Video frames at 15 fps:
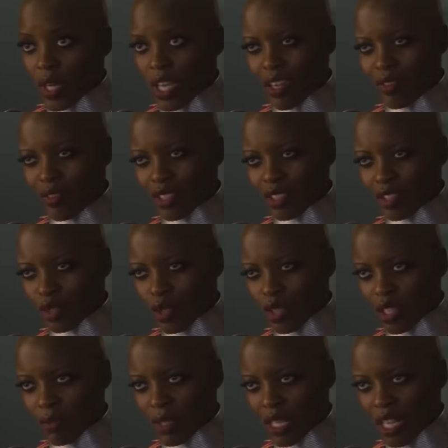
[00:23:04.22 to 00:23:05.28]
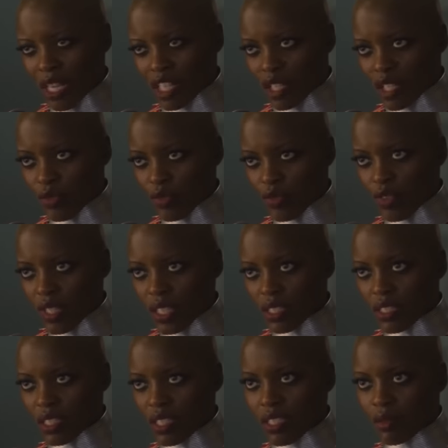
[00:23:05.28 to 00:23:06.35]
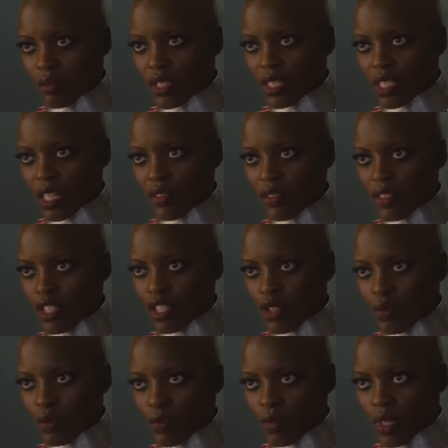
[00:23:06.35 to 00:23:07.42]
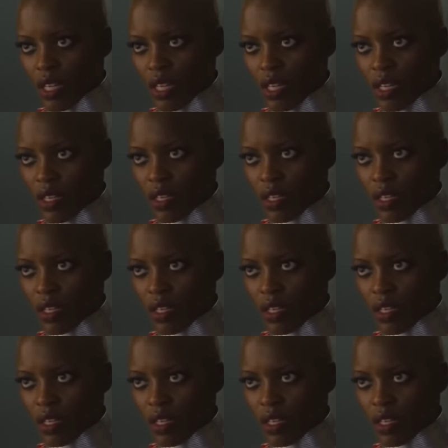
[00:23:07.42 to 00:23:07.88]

because it's well established that Wakanda has excellent intelligence services